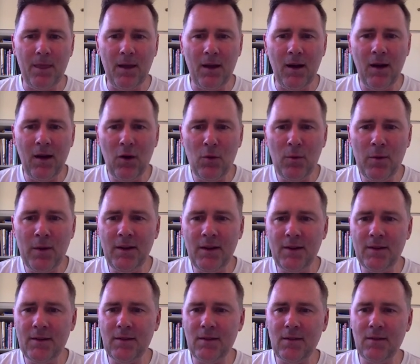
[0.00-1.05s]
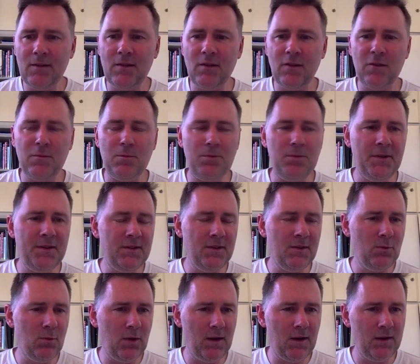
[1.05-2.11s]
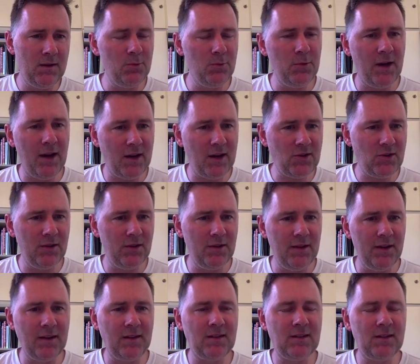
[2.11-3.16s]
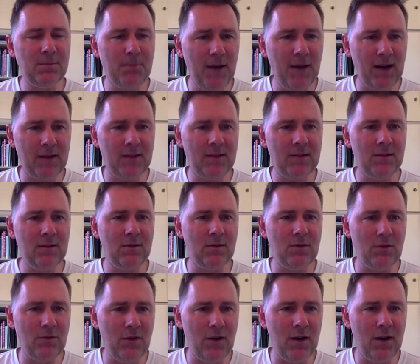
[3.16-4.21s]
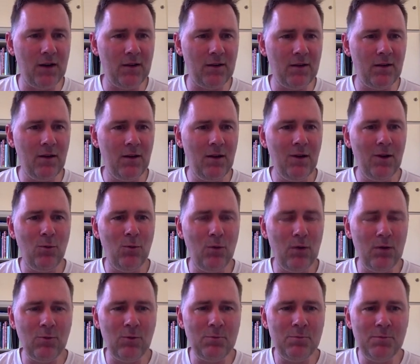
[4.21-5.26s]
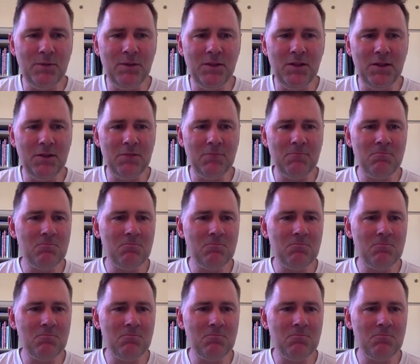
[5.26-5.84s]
how many instances of pretty well do we actually expect to find? What would be